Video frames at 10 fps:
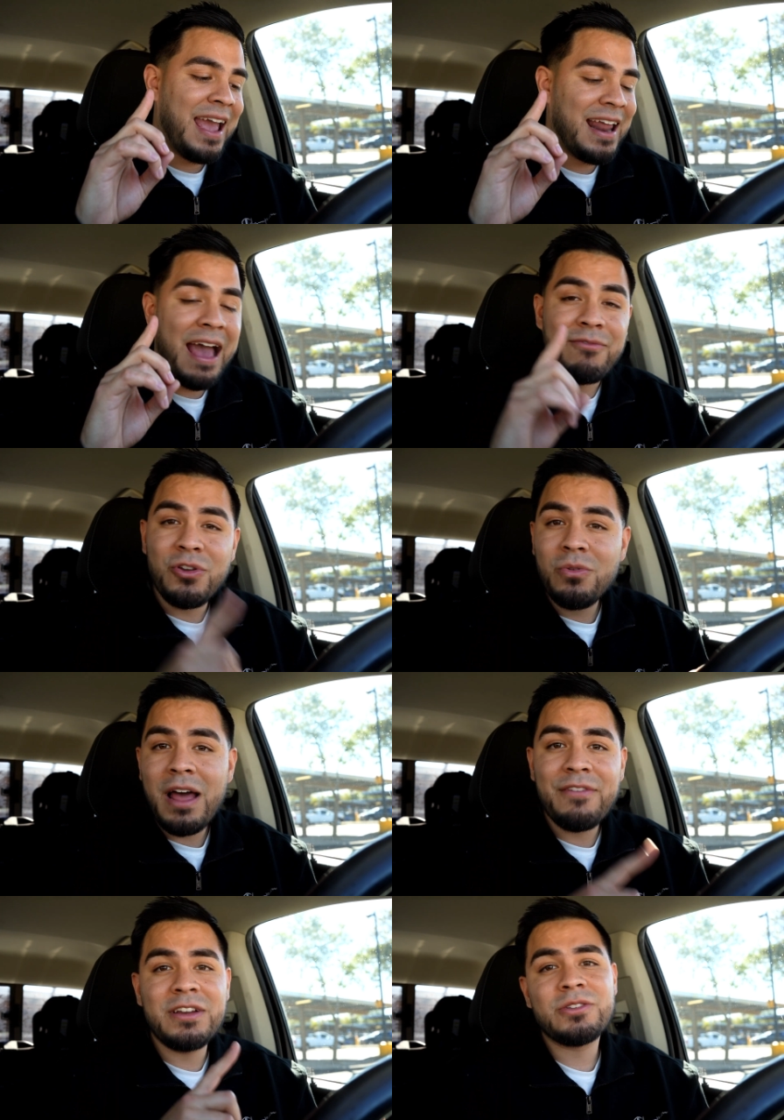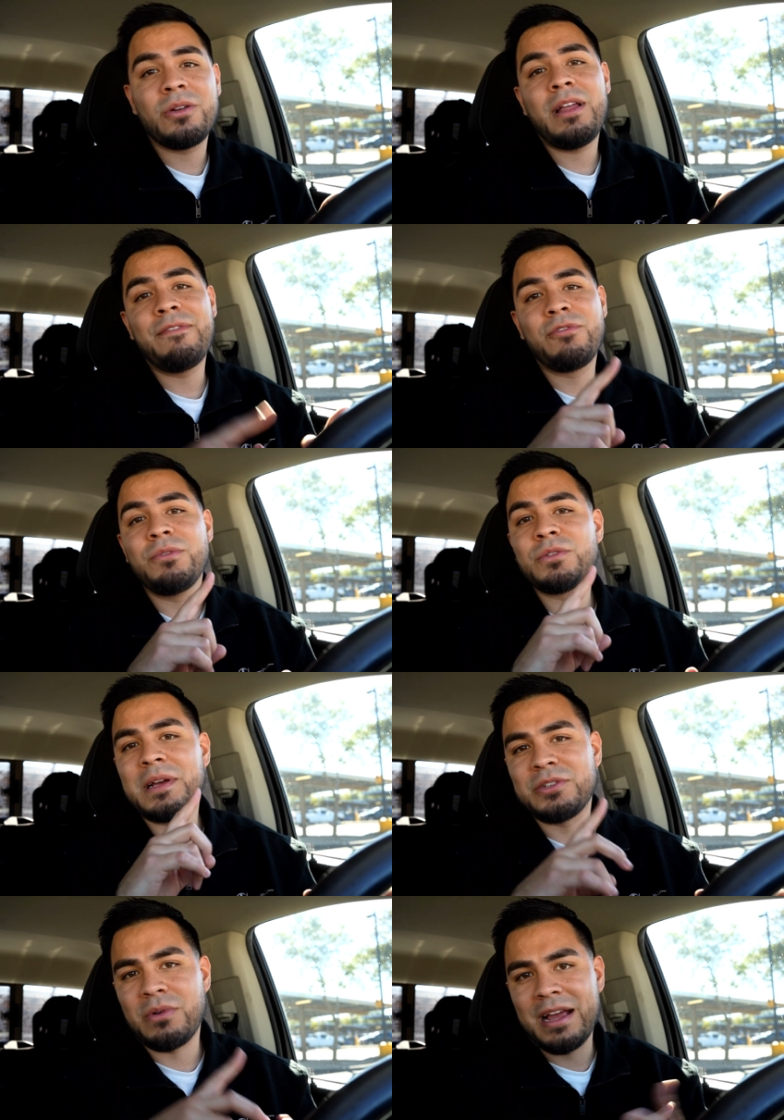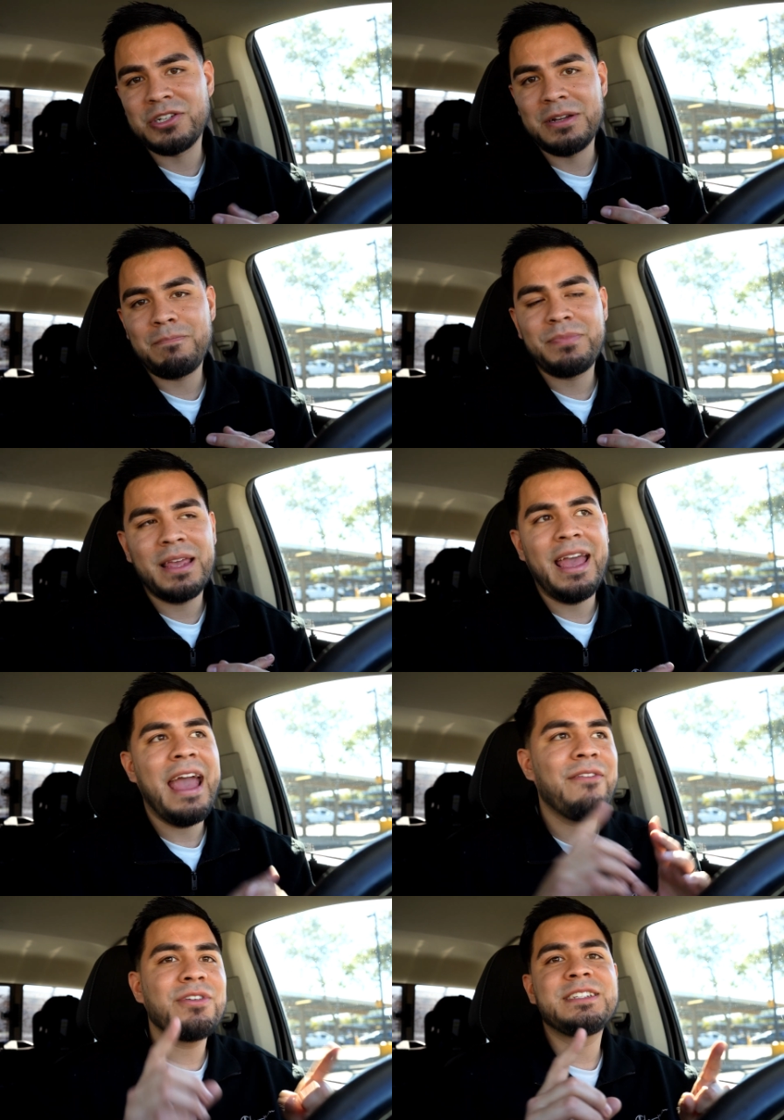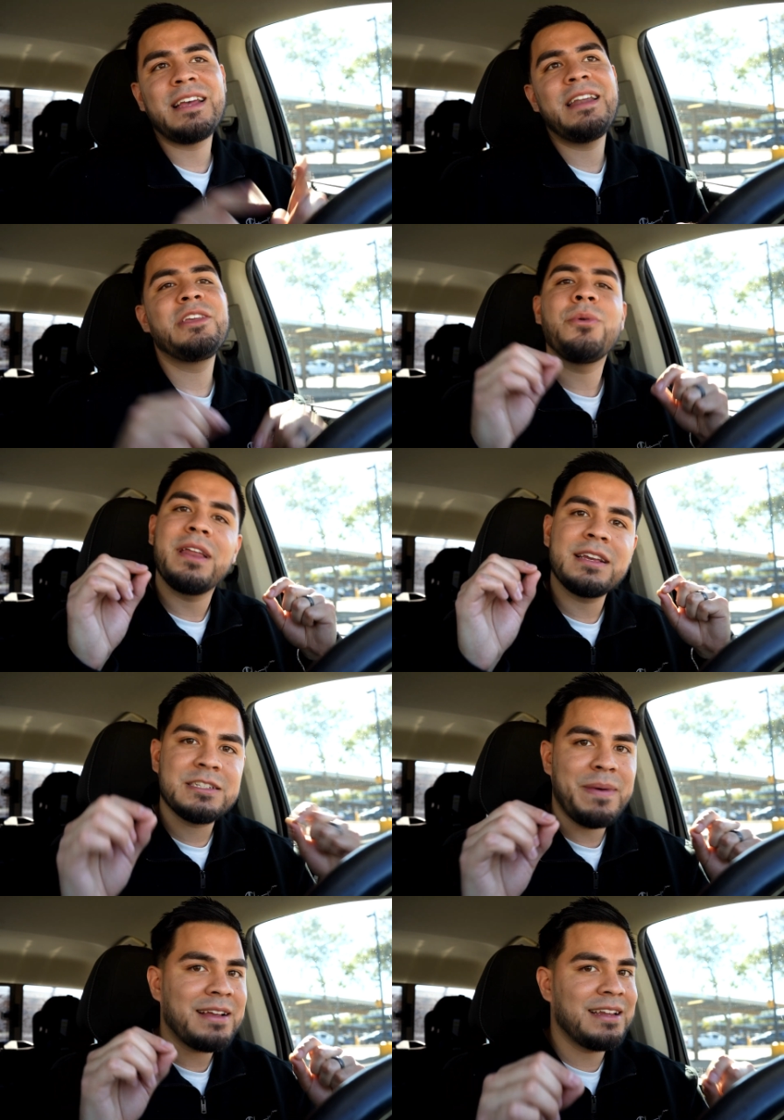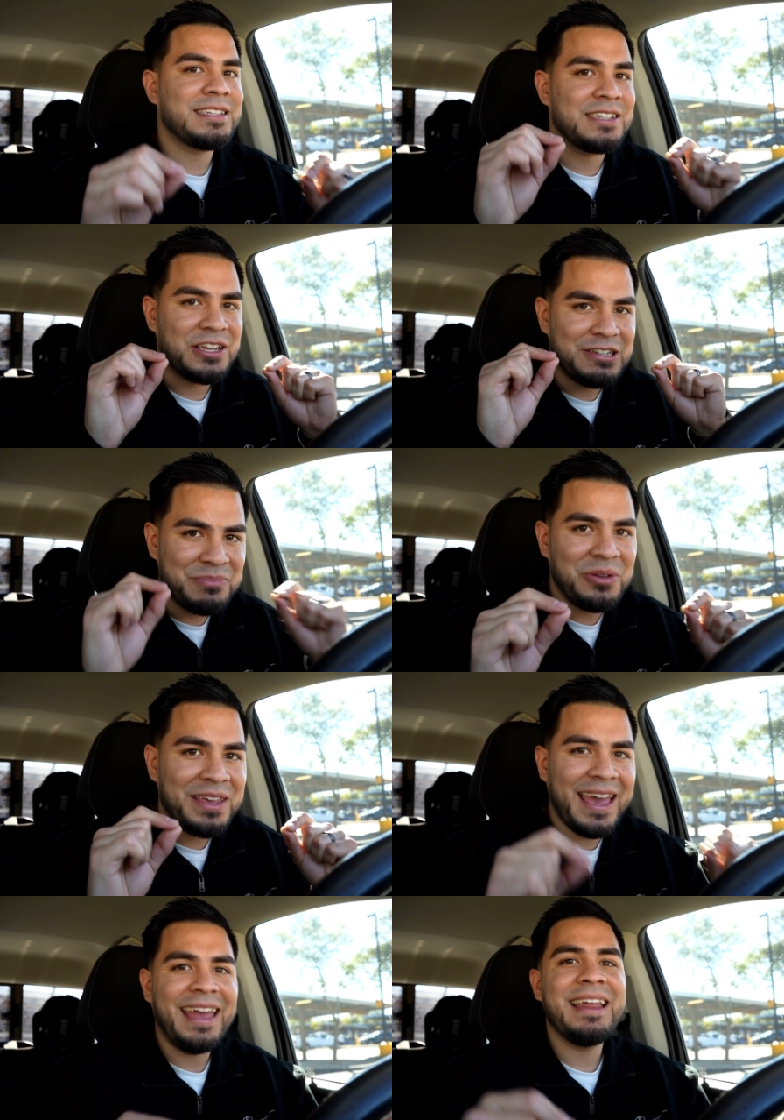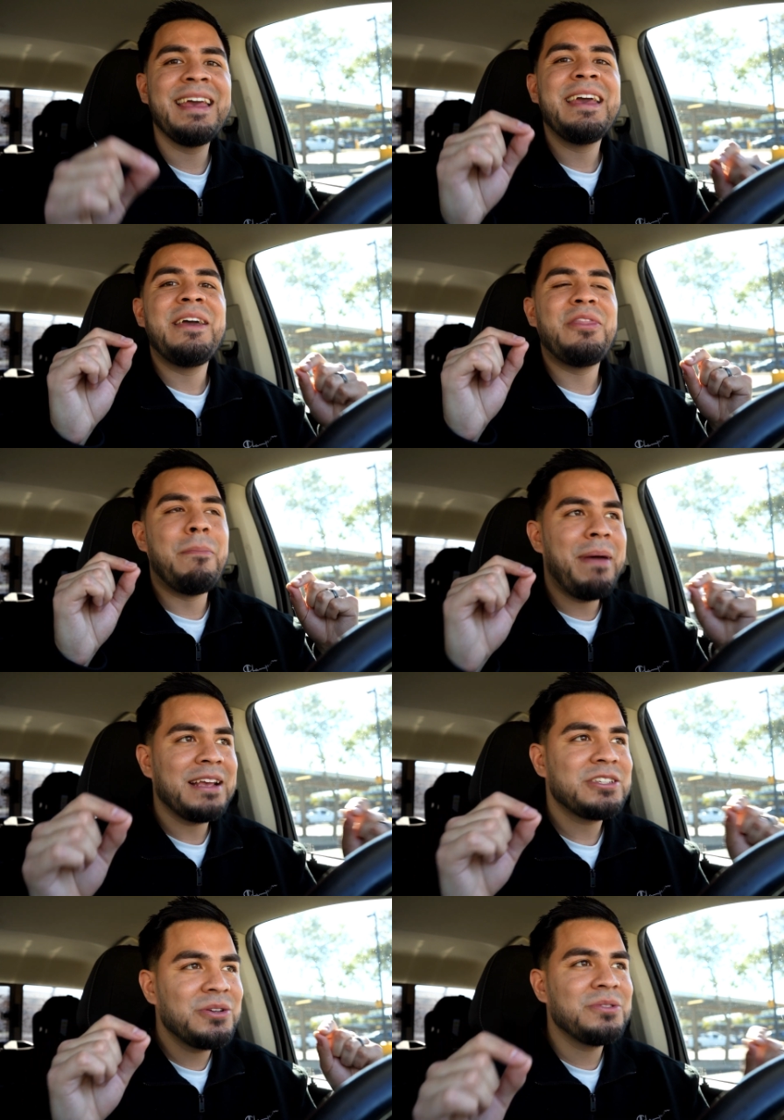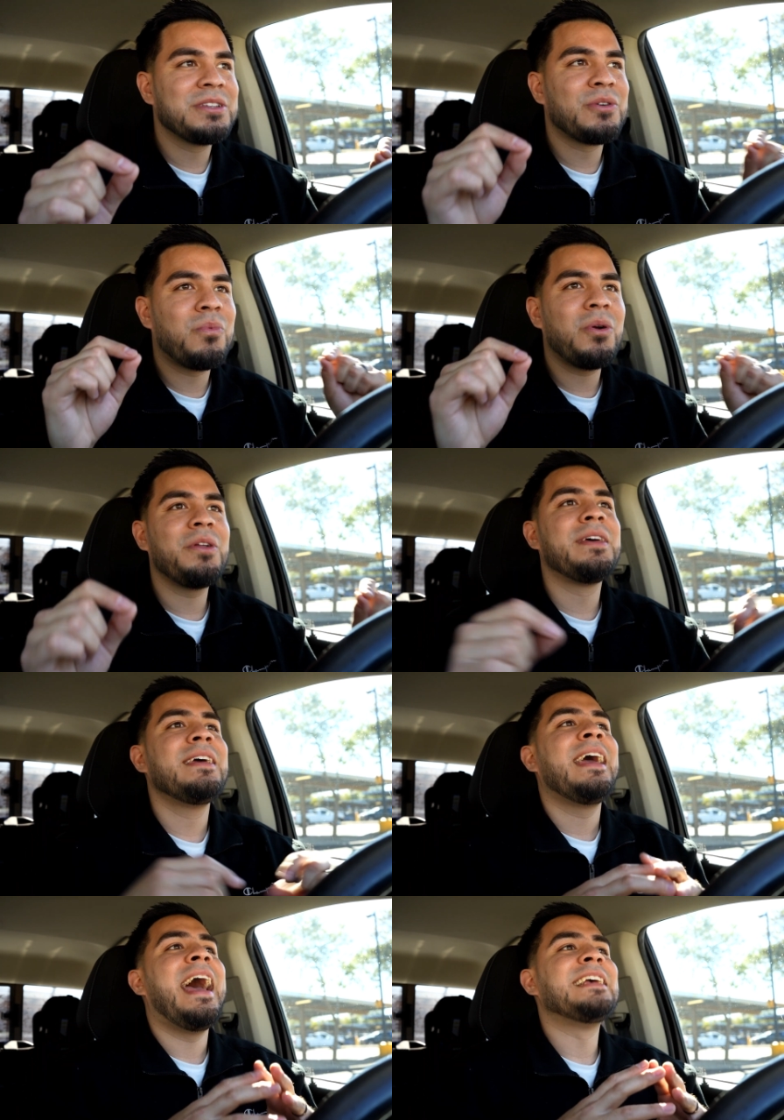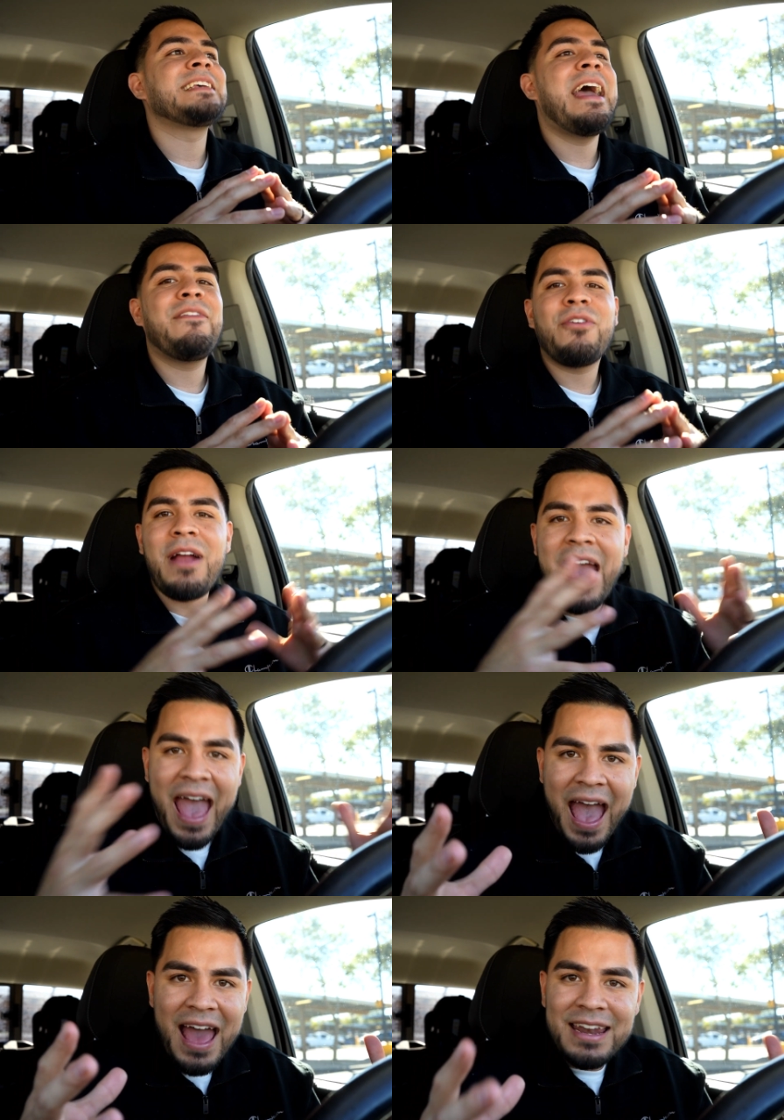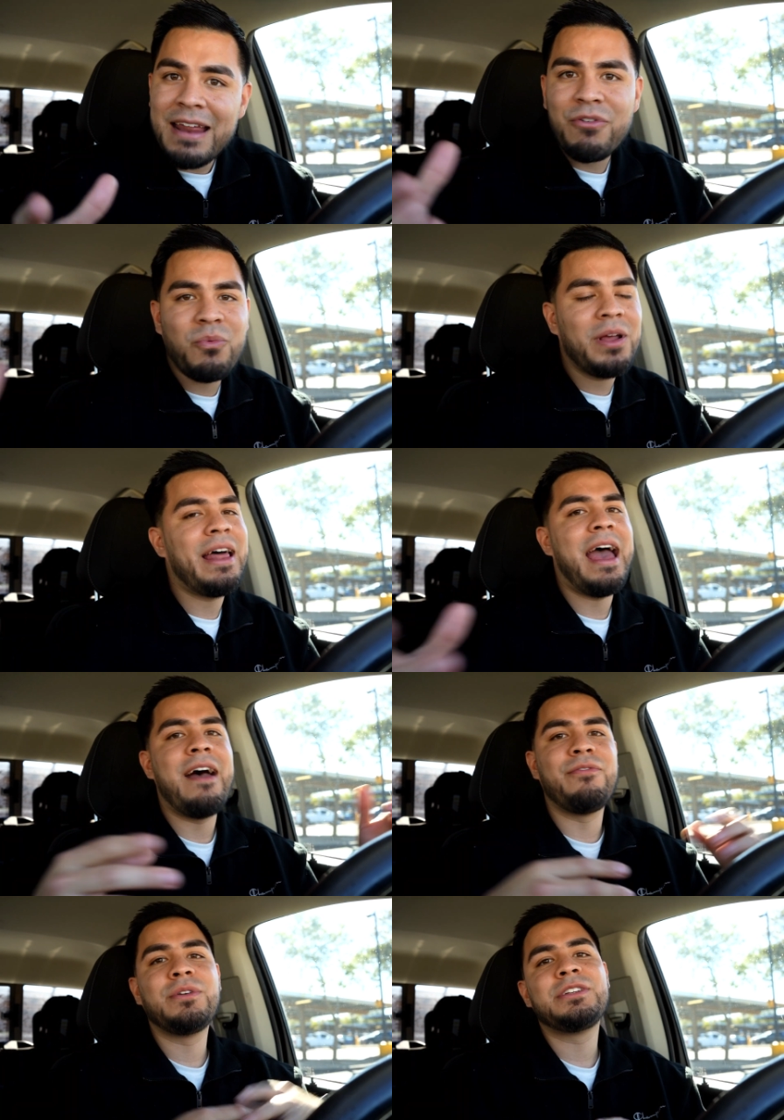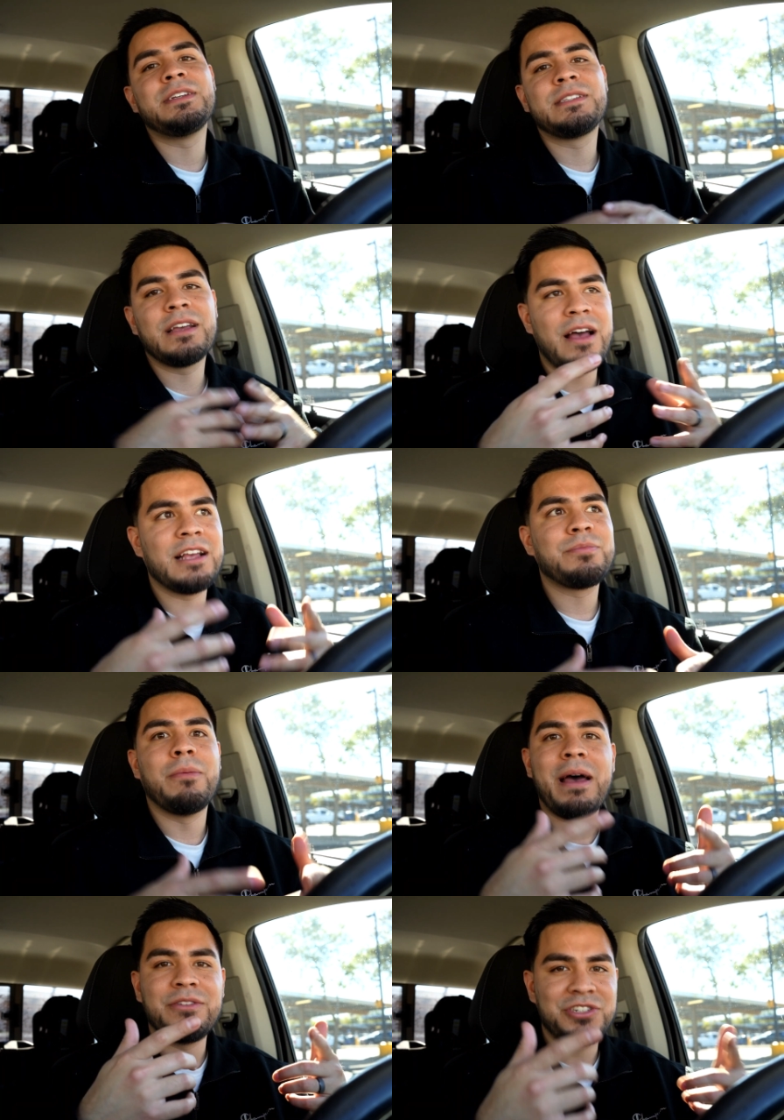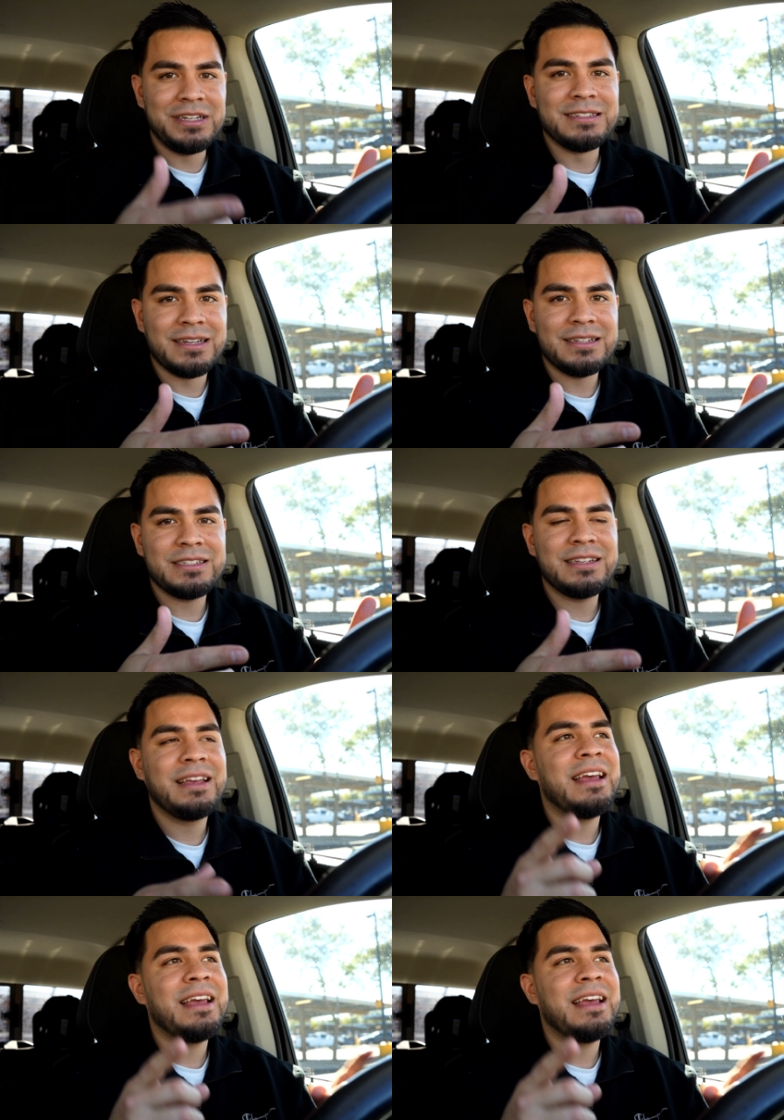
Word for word: and have new life and eternal life through his resurrection. Every Sunday, you can expect us to communicate the best news that the world has ever had and ever will have, which is the gospel about Jesus.